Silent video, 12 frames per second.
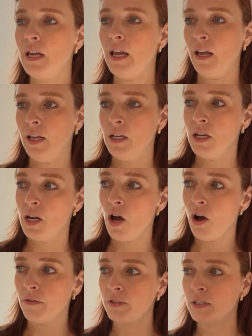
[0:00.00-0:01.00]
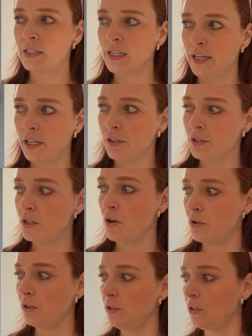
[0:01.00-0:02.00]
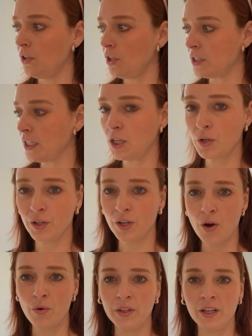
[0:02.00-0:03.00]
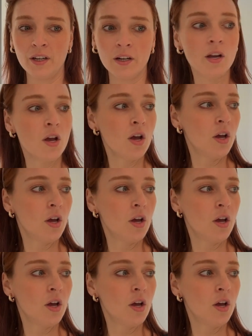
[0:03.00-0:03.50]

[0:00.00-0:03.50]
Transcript: hidden off to the side here, so it's like you can go in there,